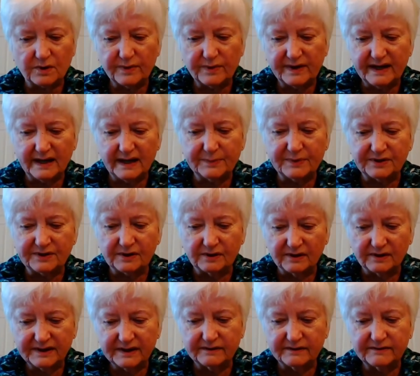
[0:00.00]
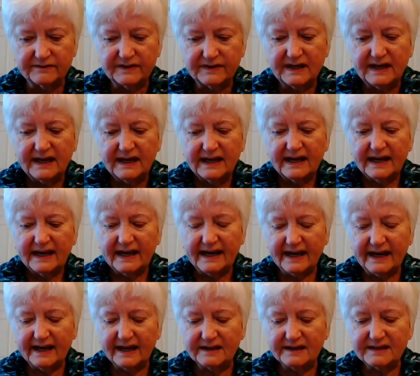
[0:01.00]
where we happen to live.
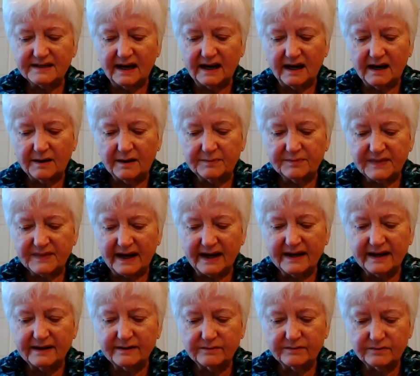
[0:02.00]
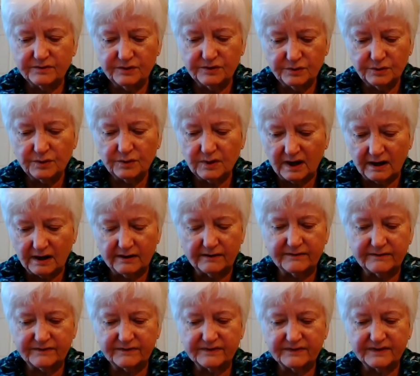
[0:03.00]
And I knew of